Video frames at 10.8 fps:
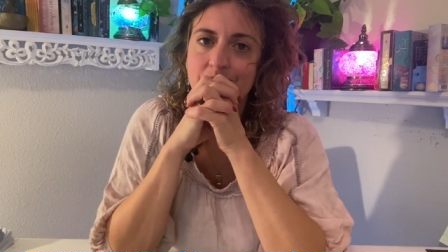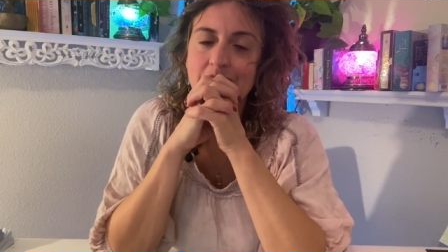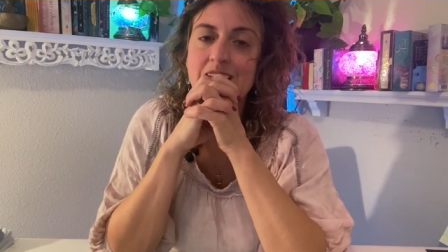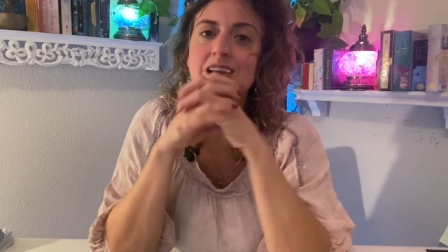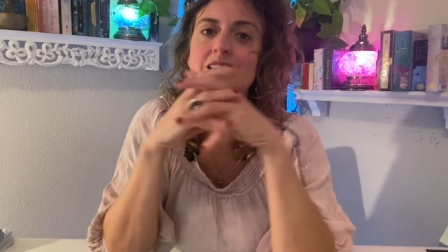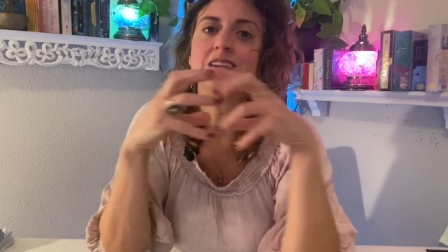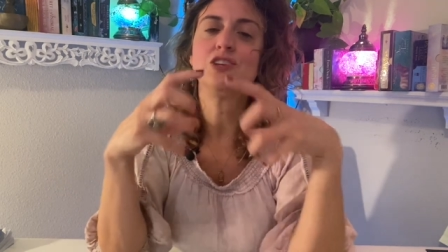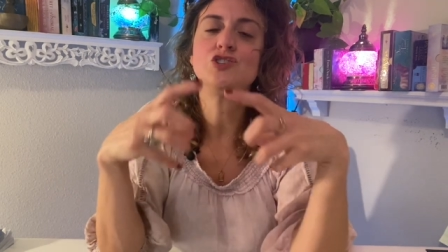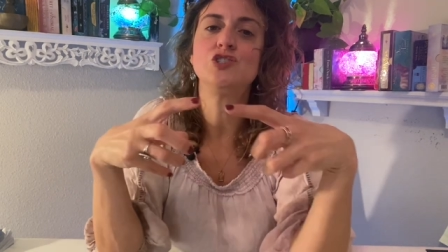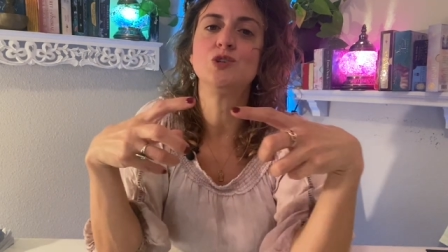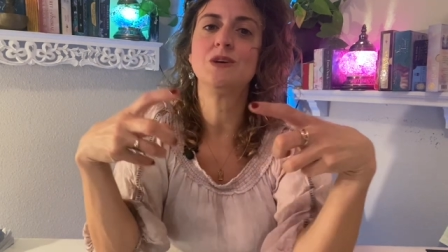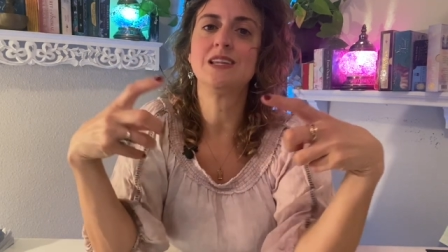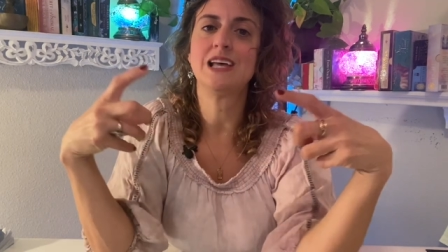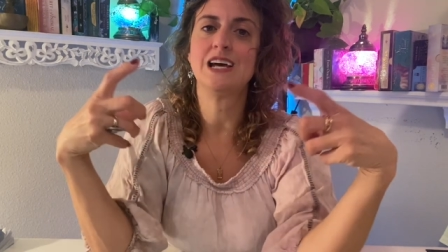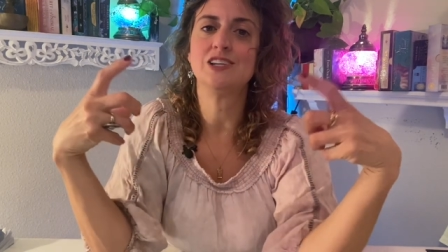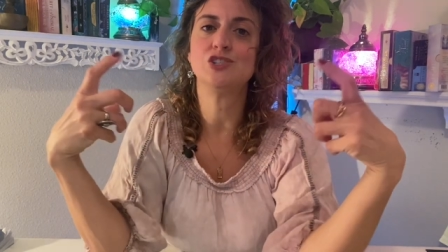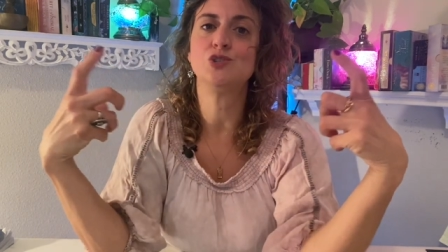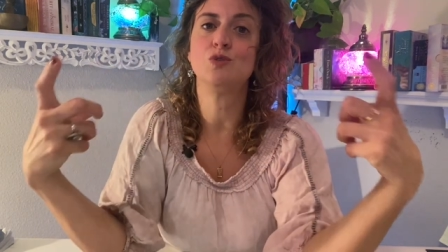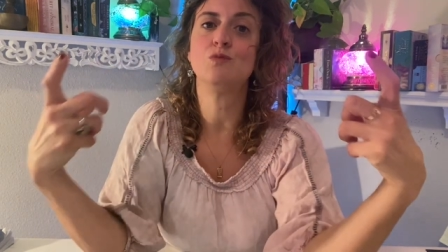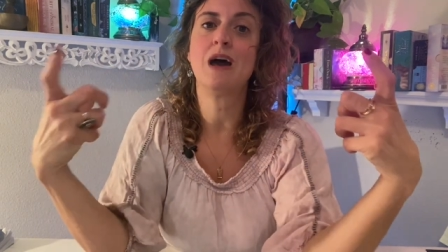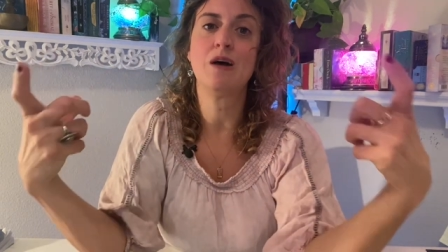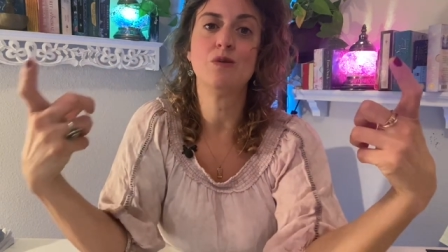And I think doing that
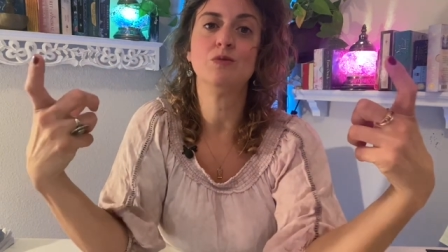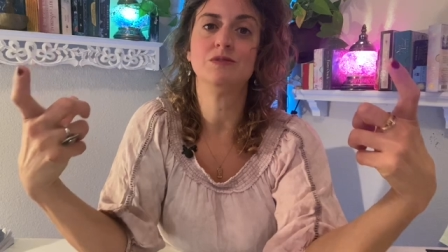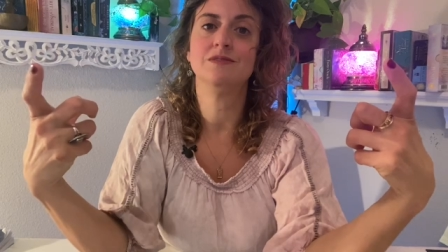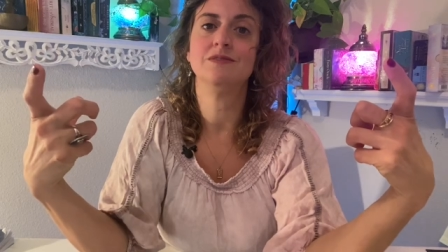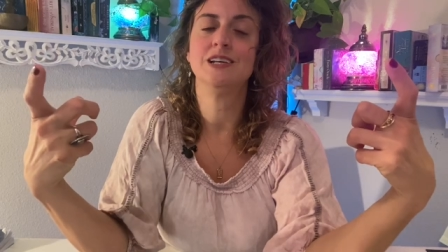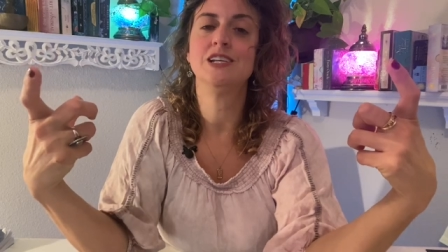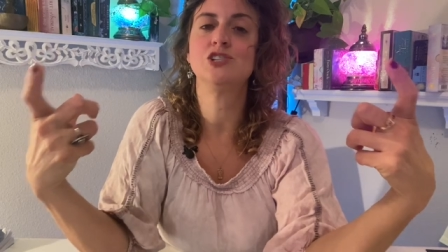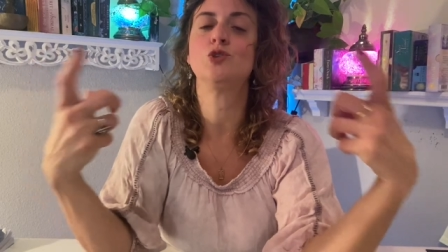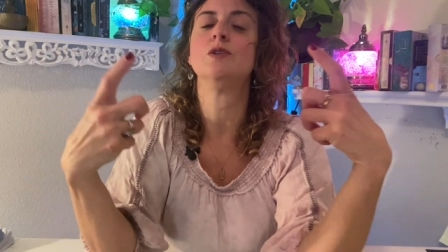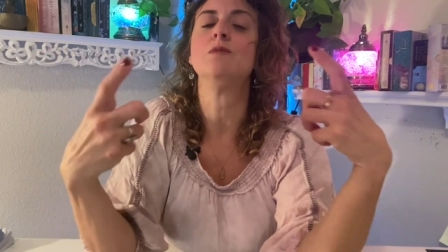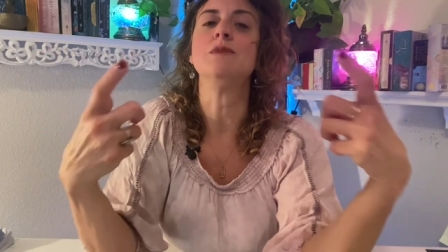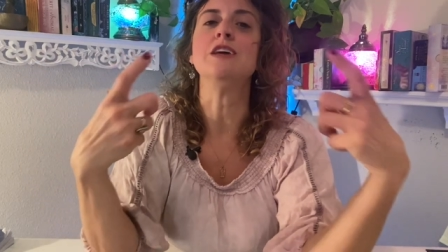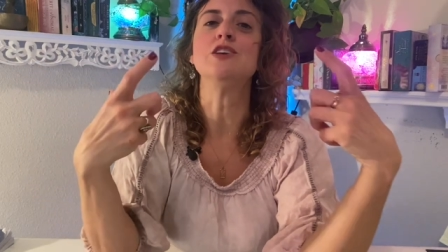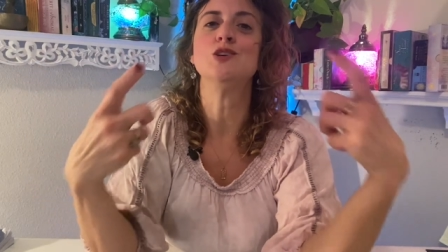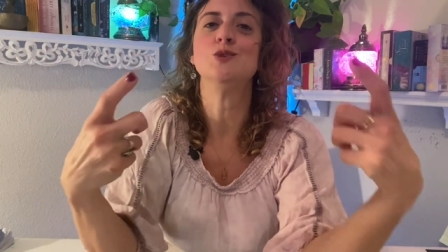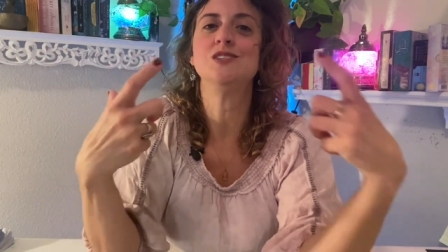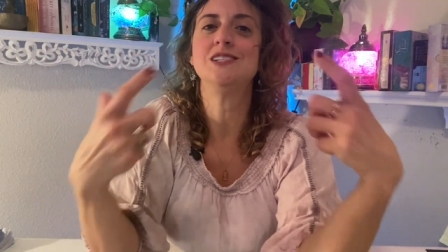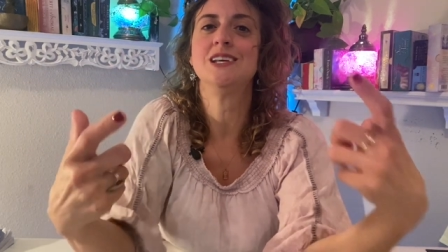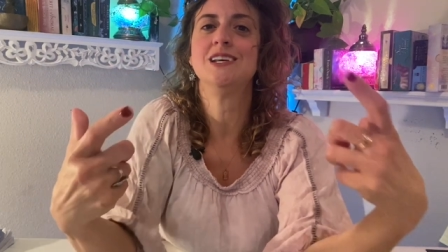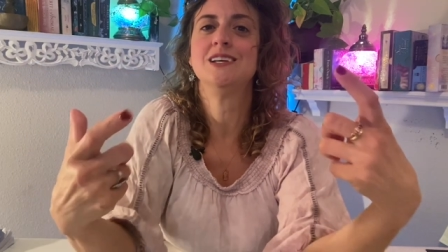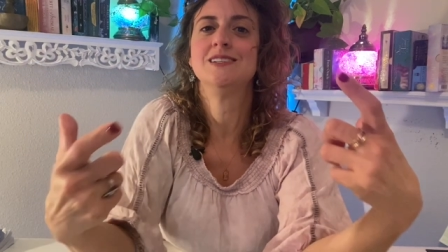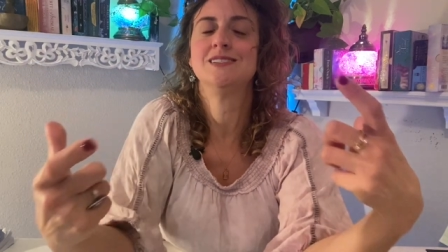zoom out is going to make you
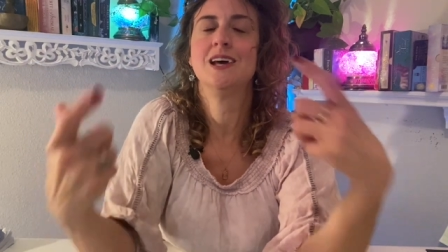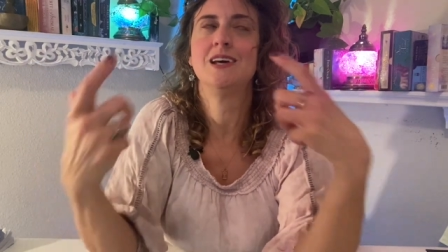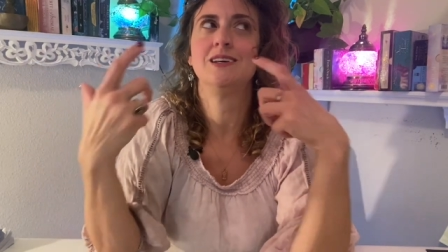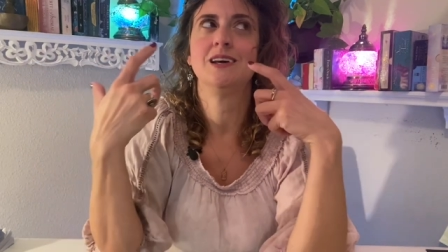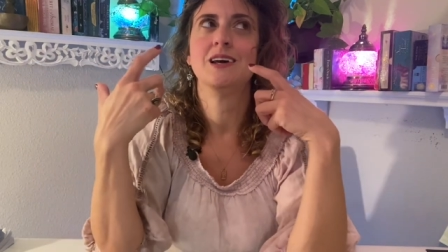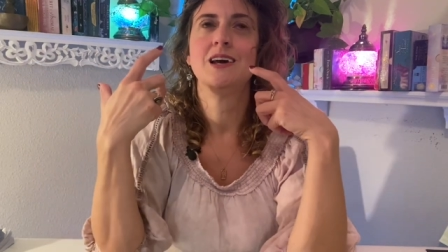see it's like